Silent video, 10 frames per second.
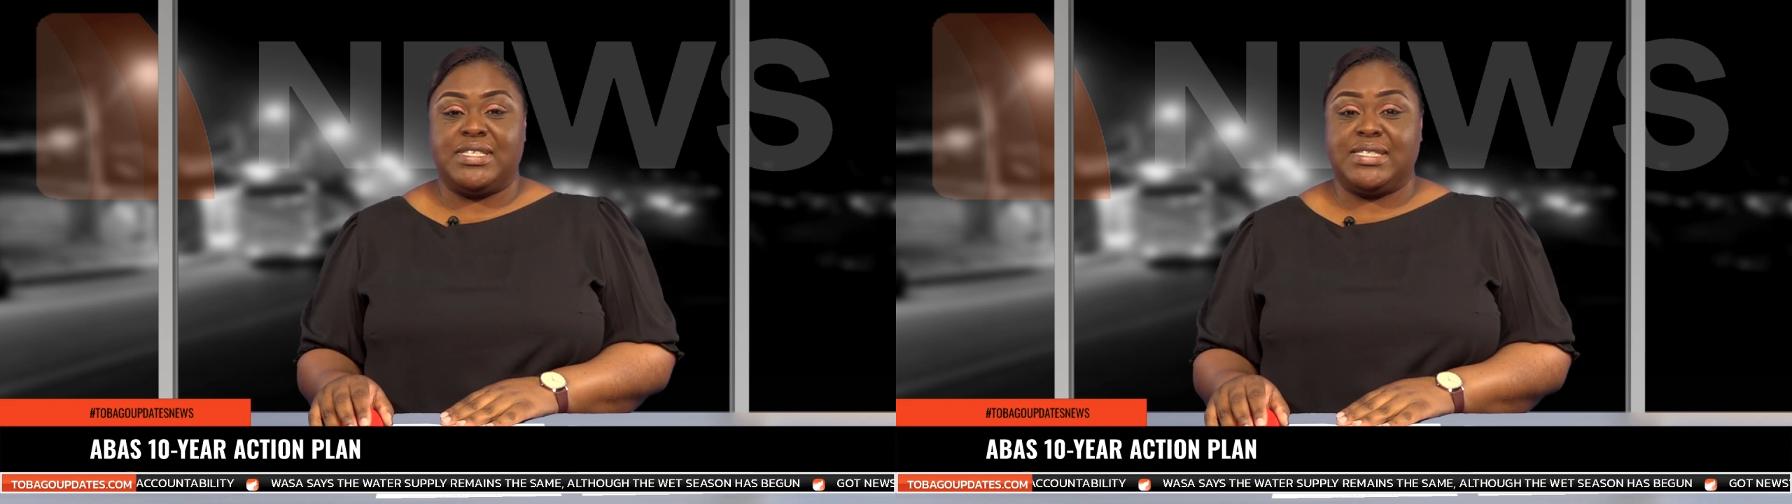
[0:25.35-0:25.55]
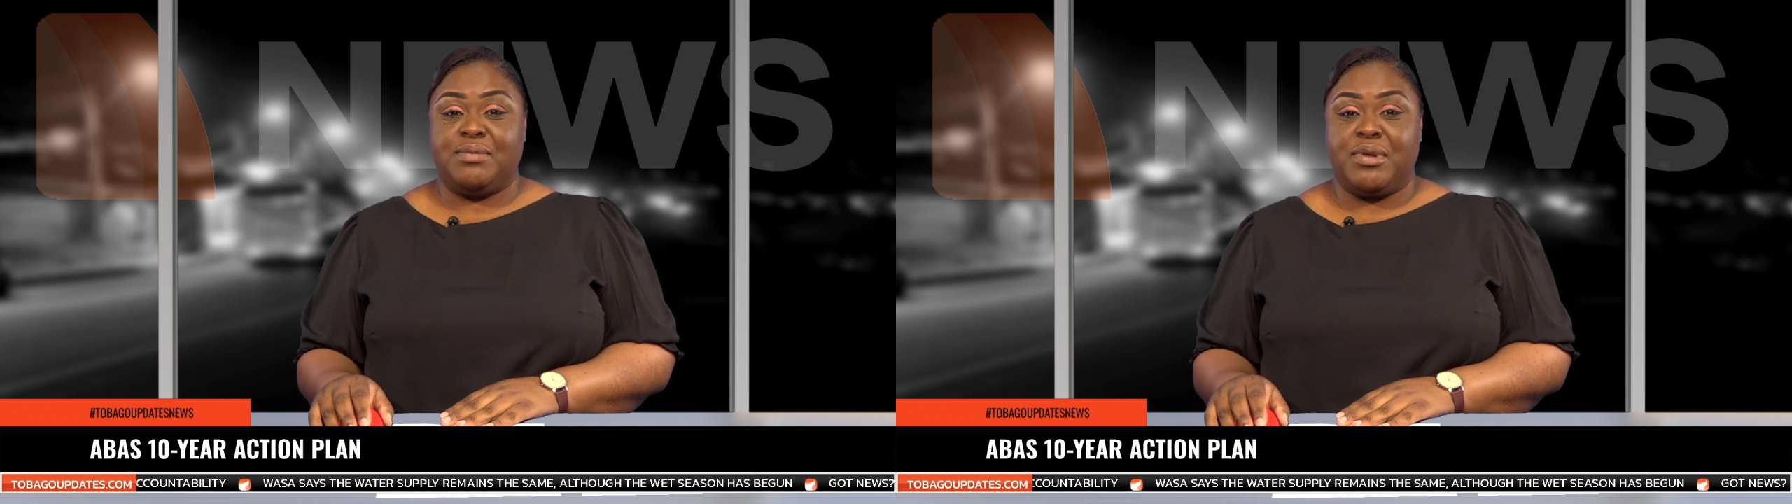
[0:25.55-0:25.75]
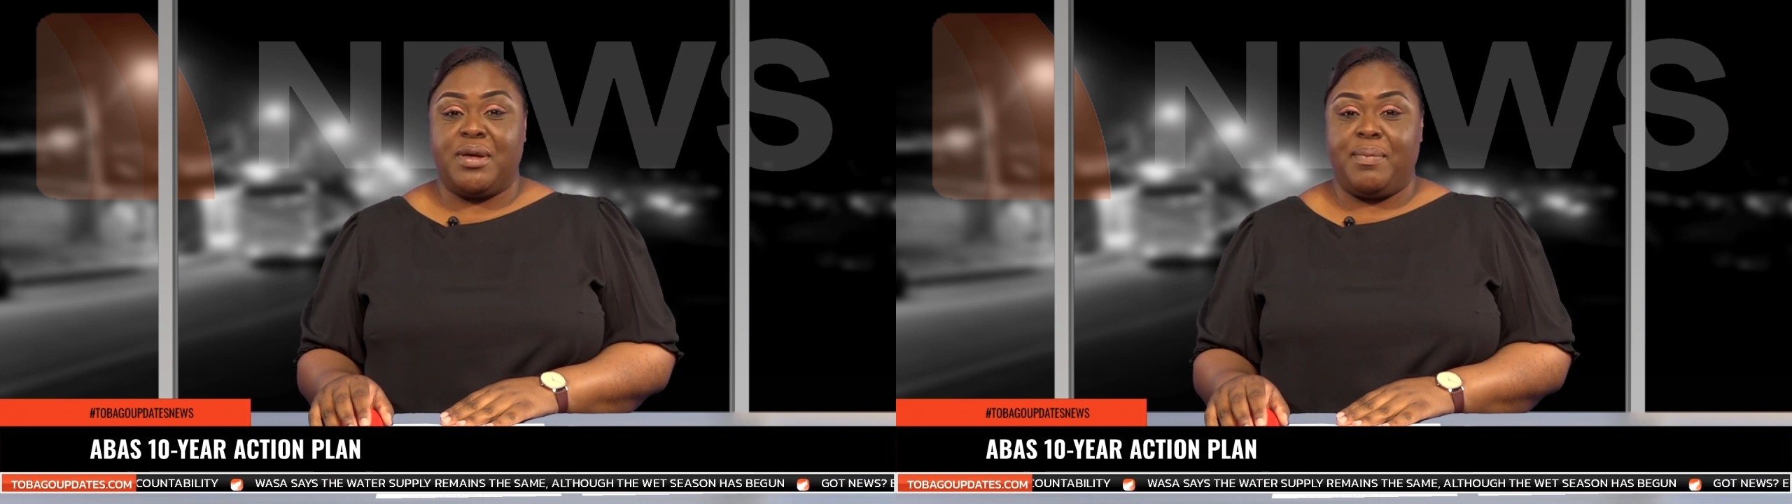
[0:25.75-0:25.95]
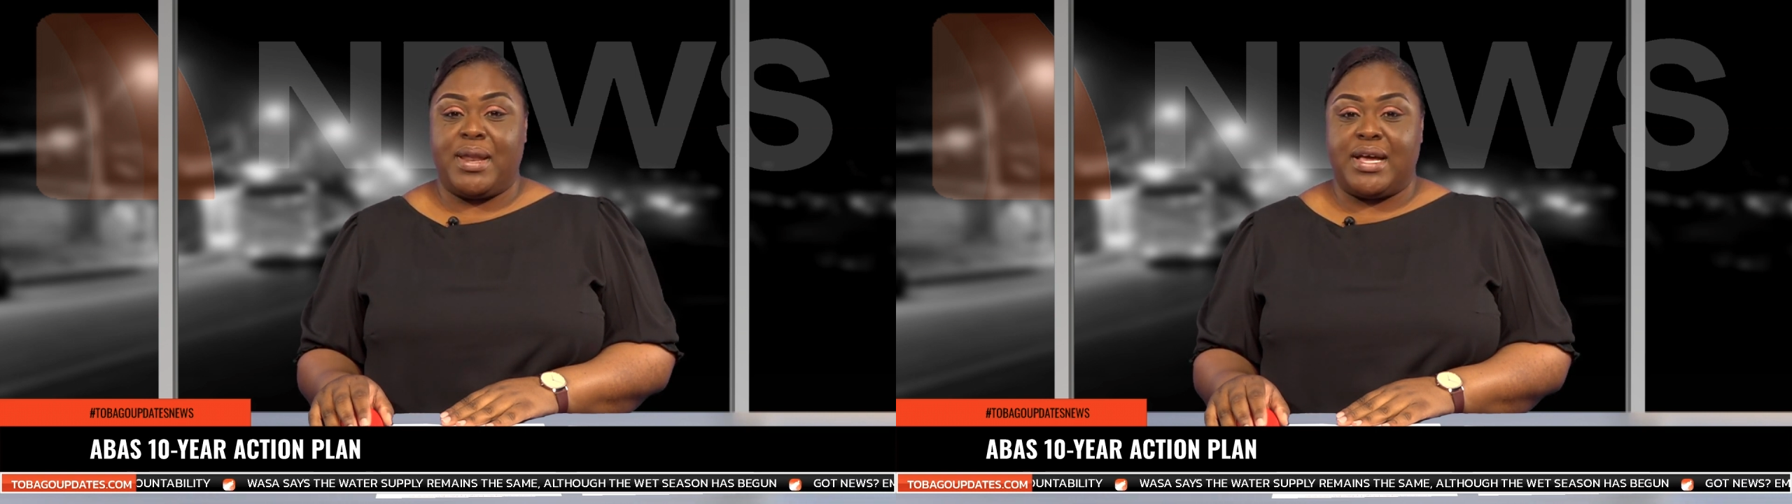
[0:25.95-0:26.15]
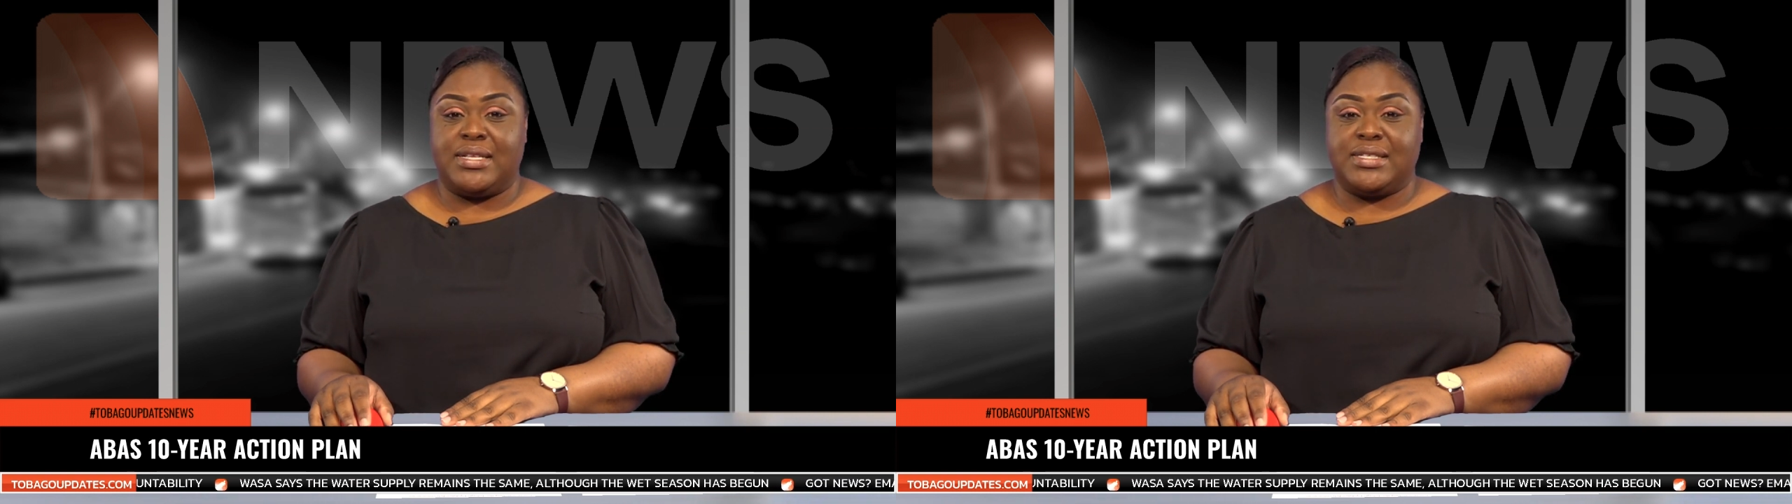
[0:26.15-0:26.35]
similar
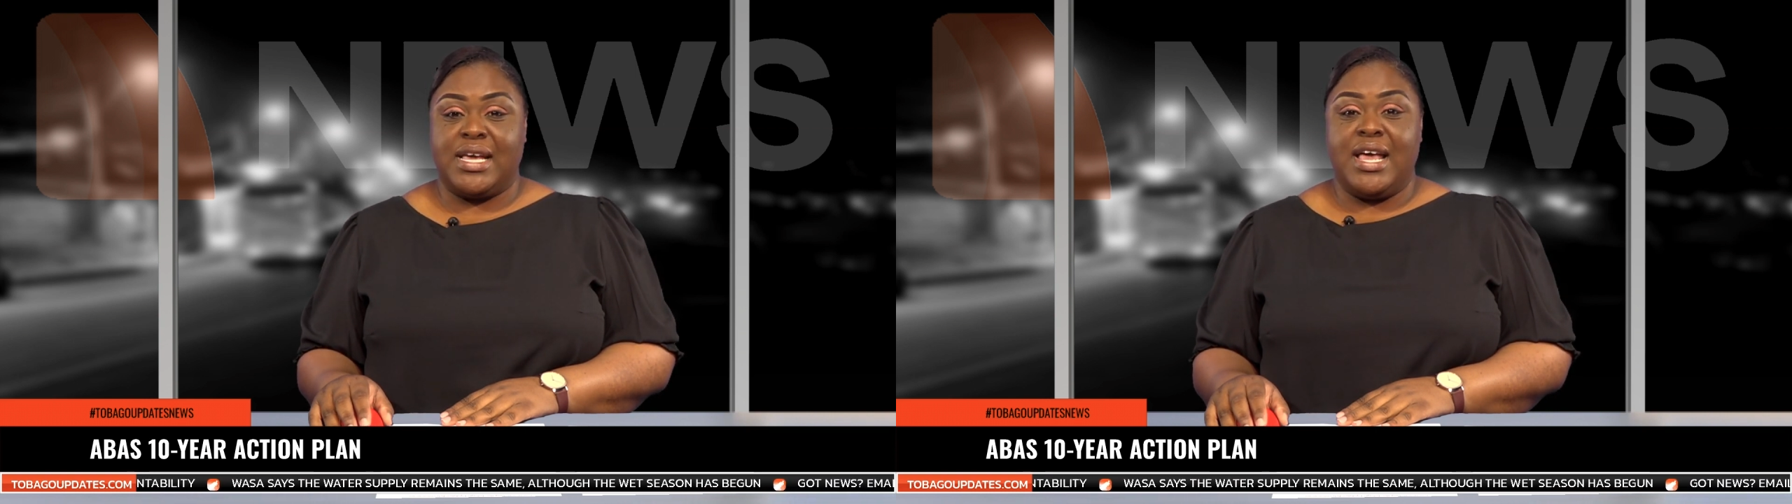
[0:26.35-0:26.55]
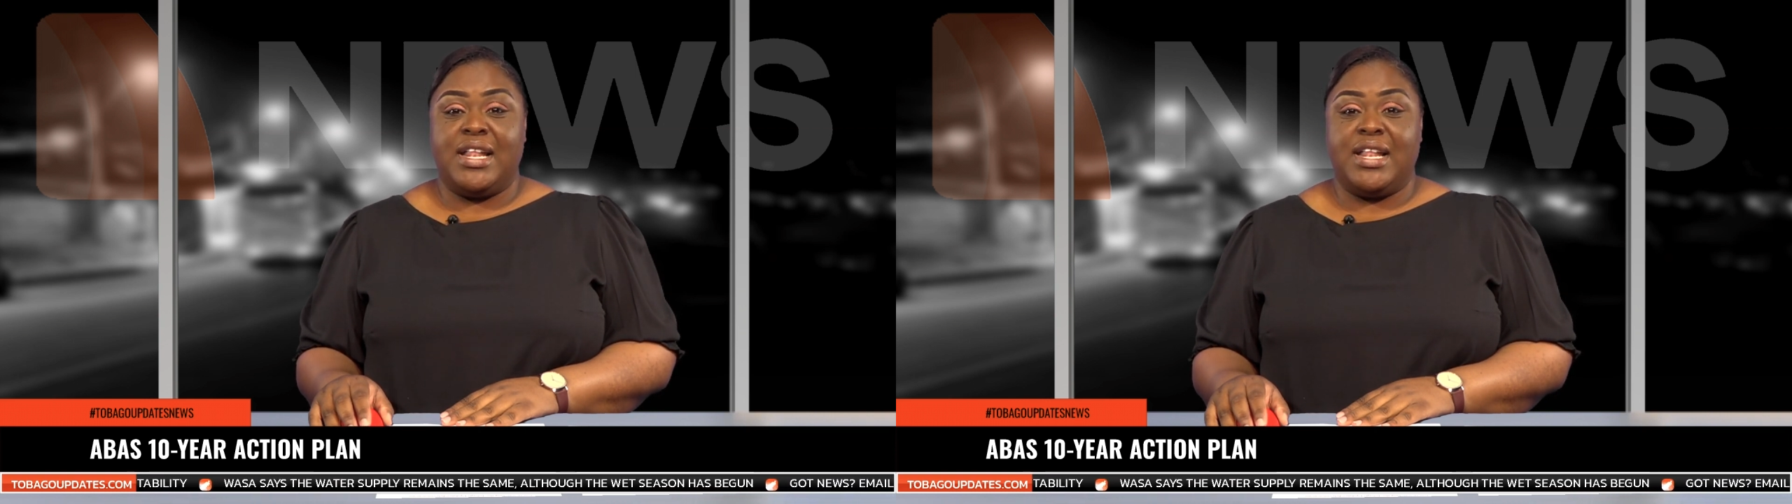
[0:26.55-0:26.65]
plans